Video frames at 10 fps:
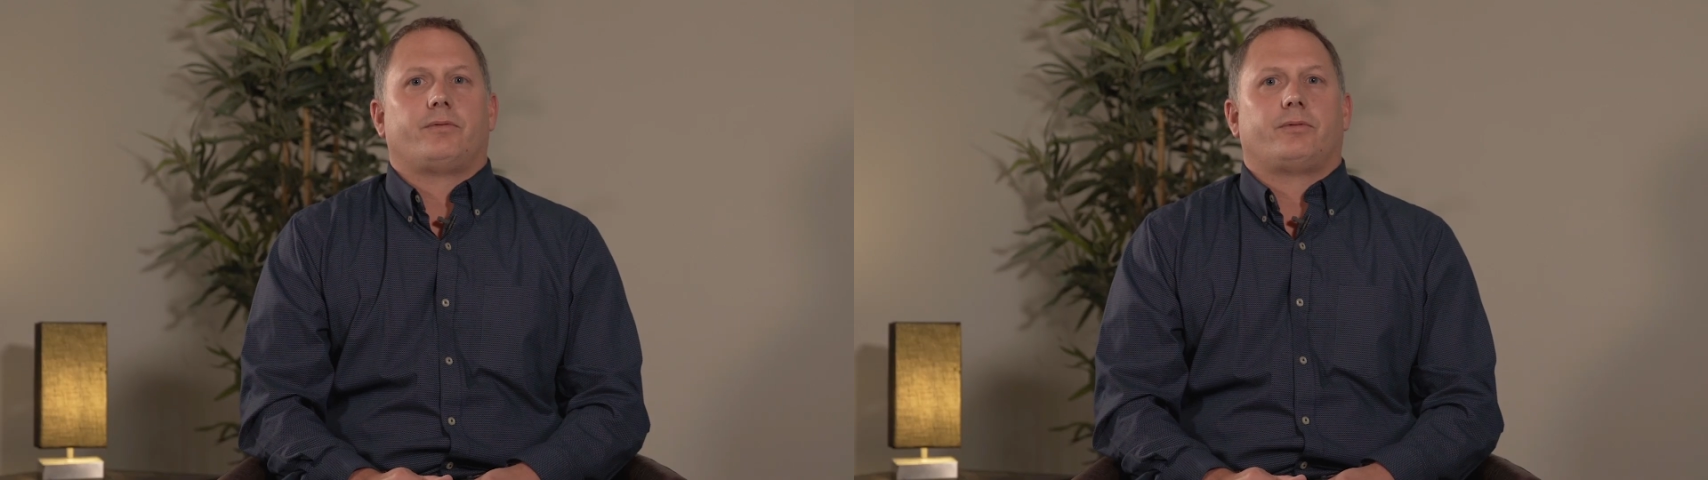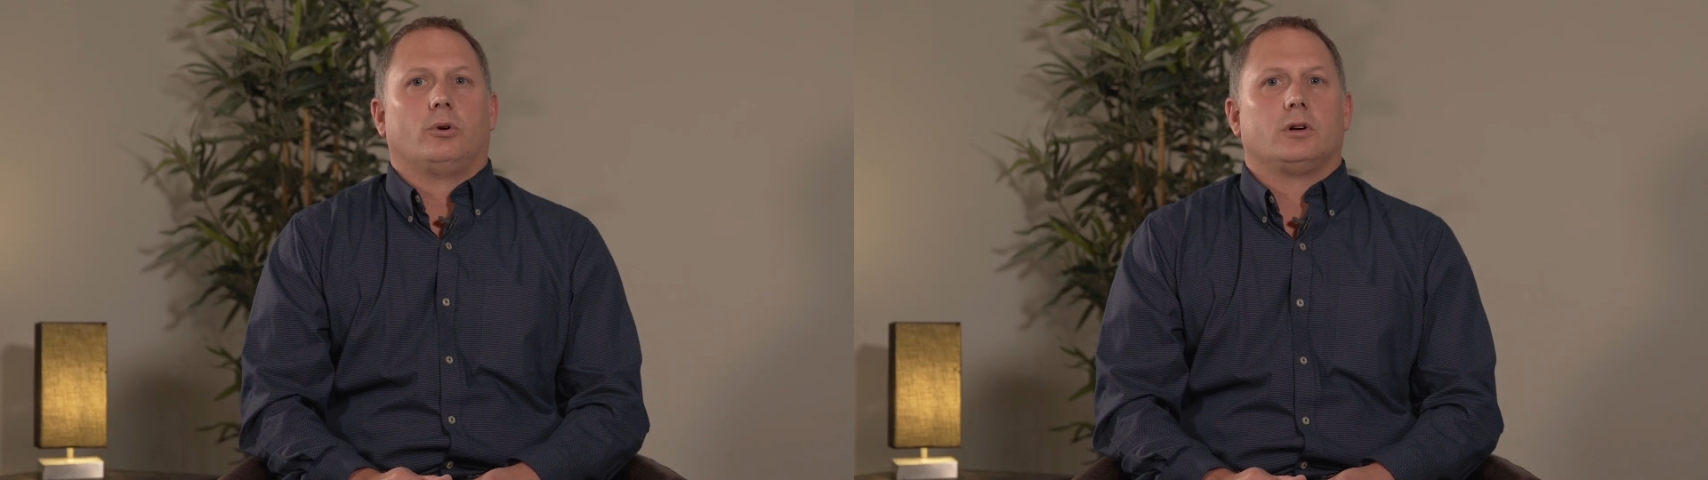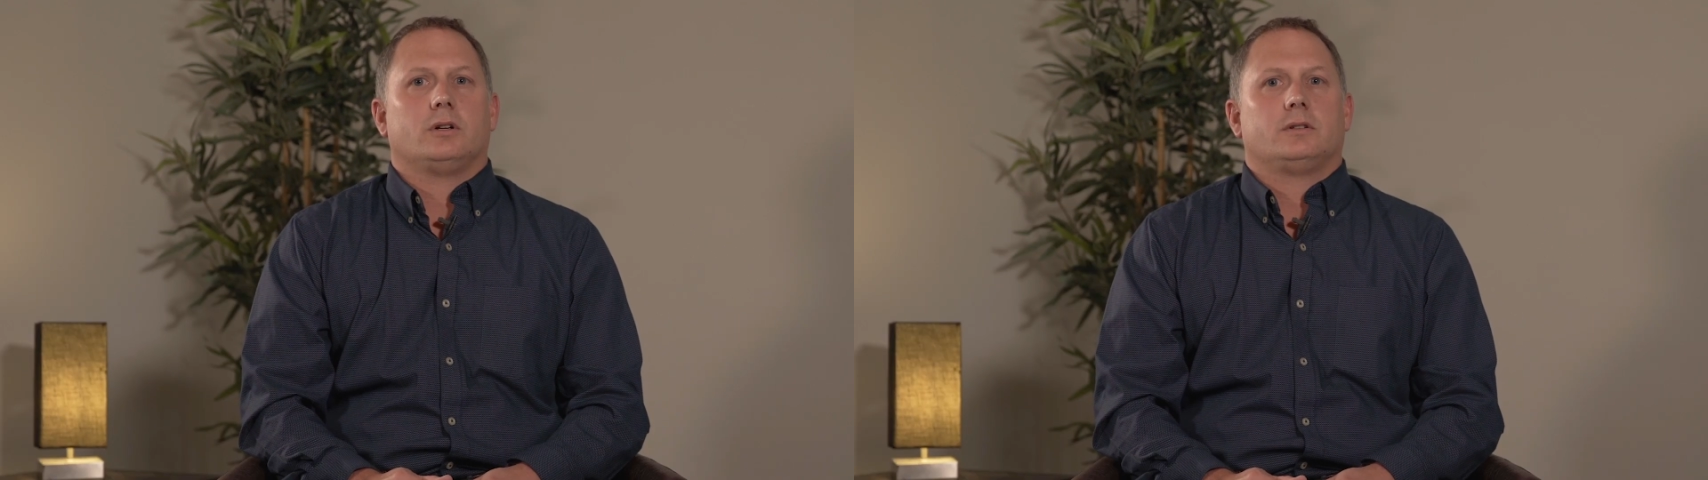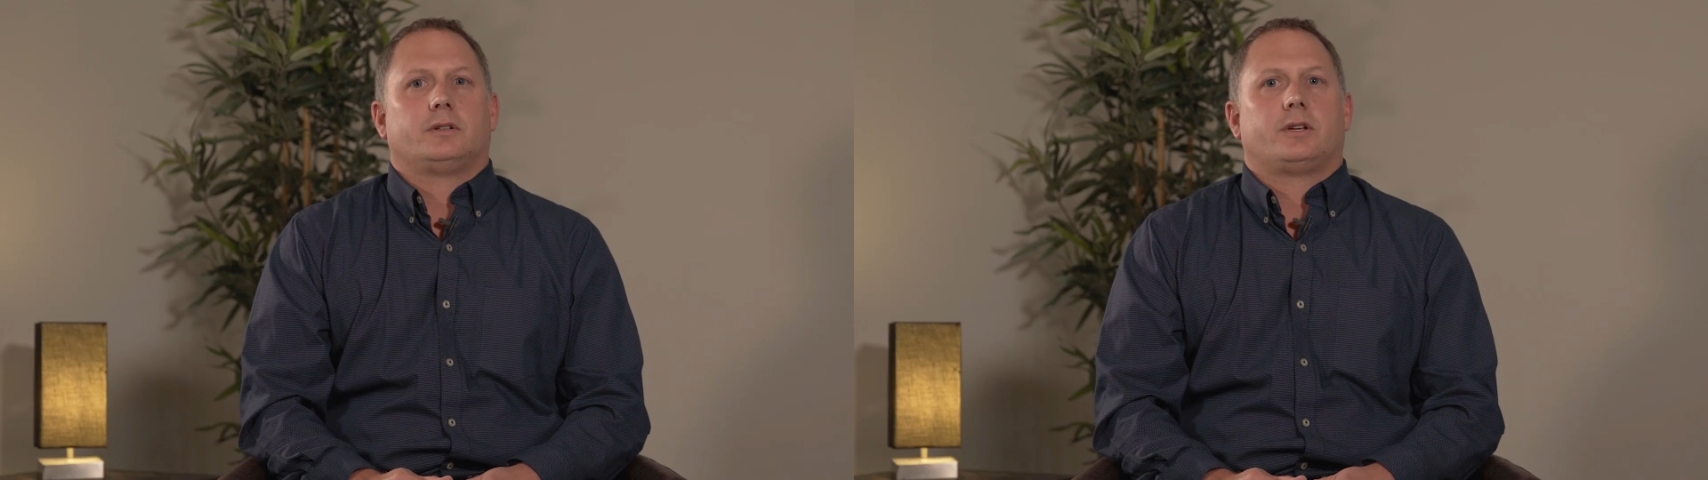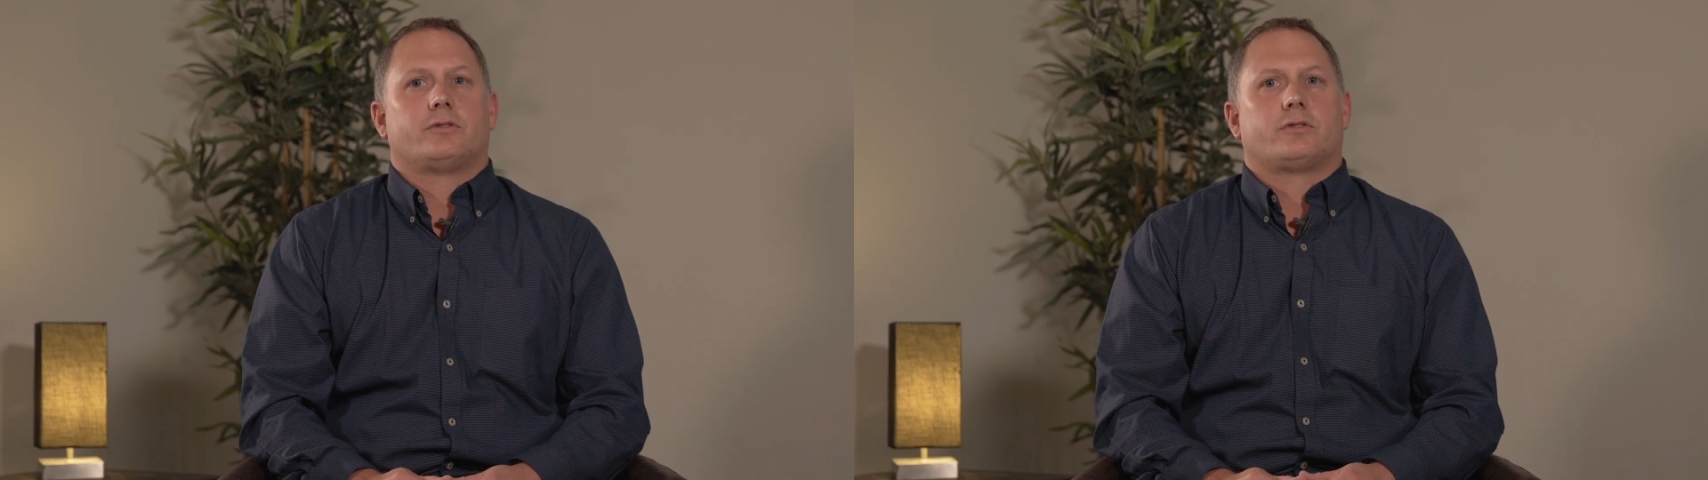floor
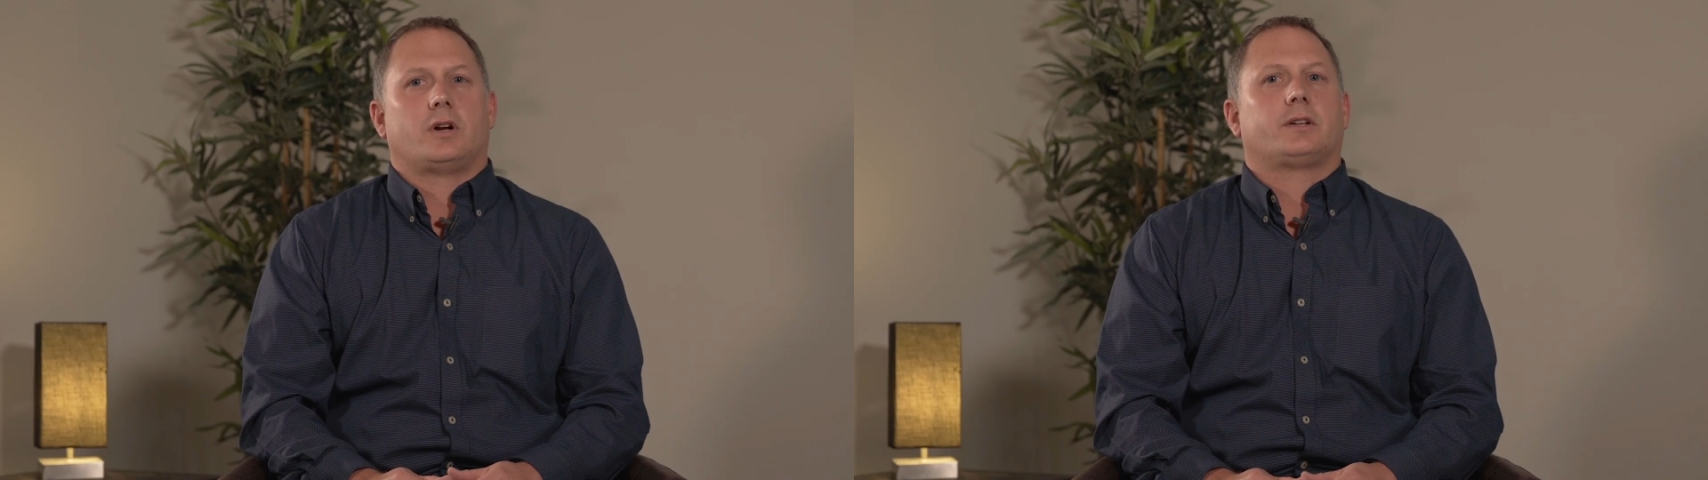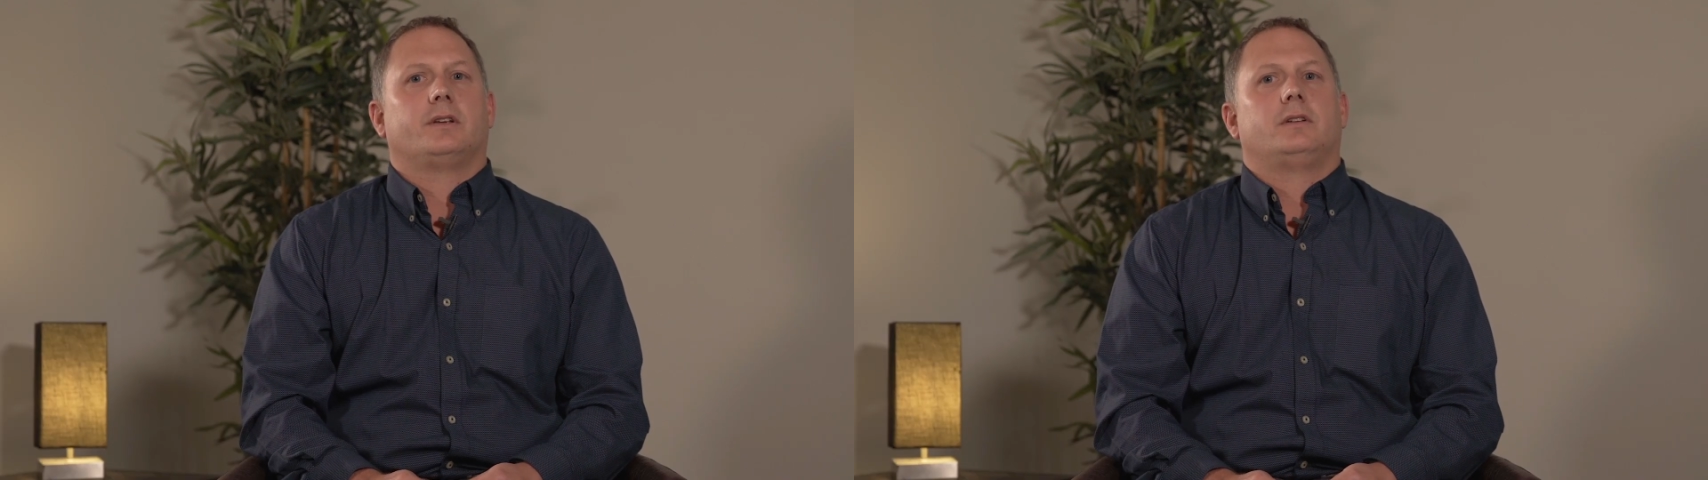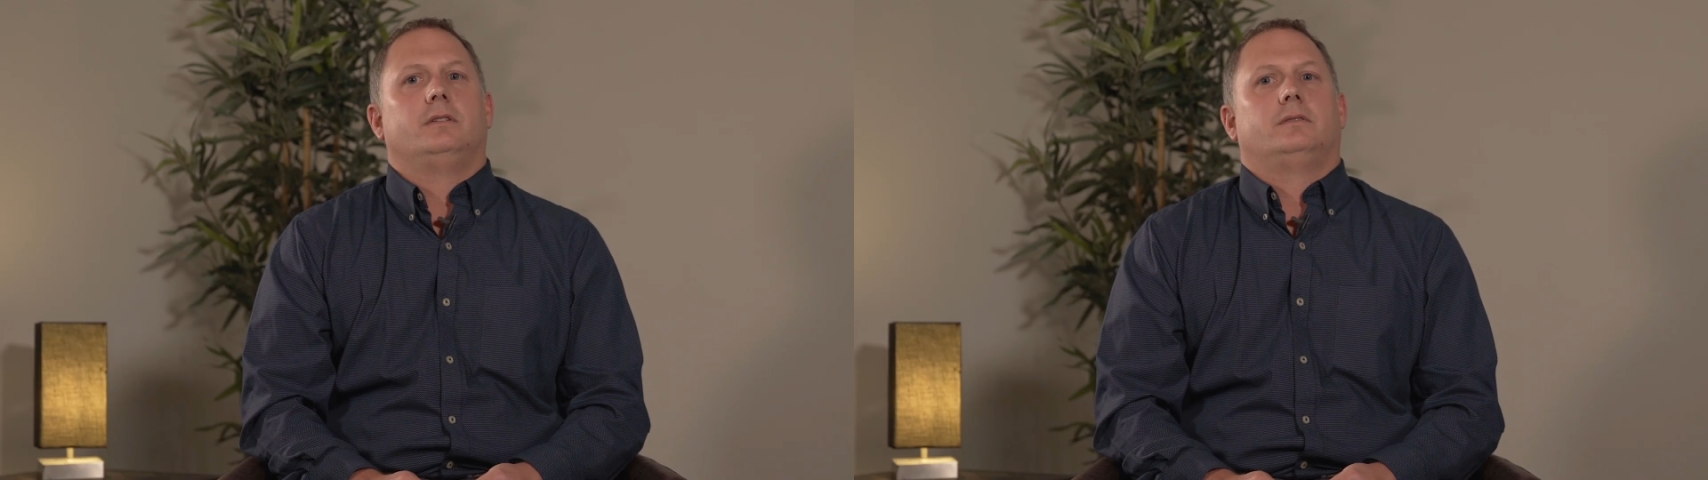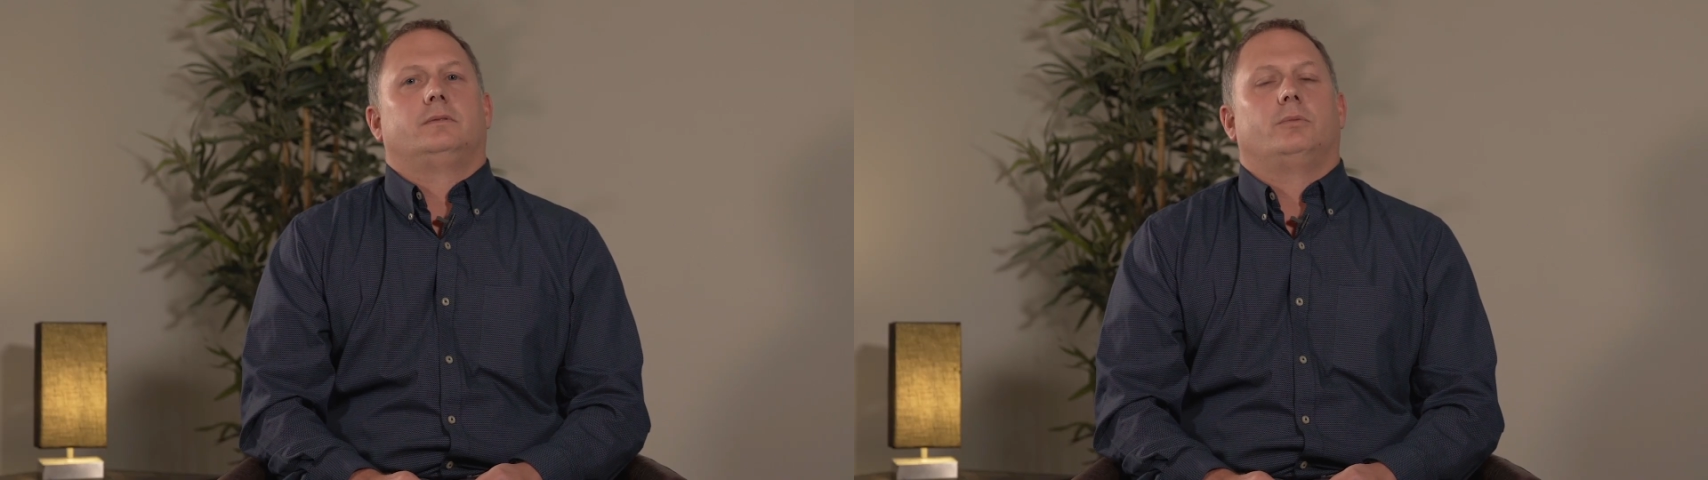constructed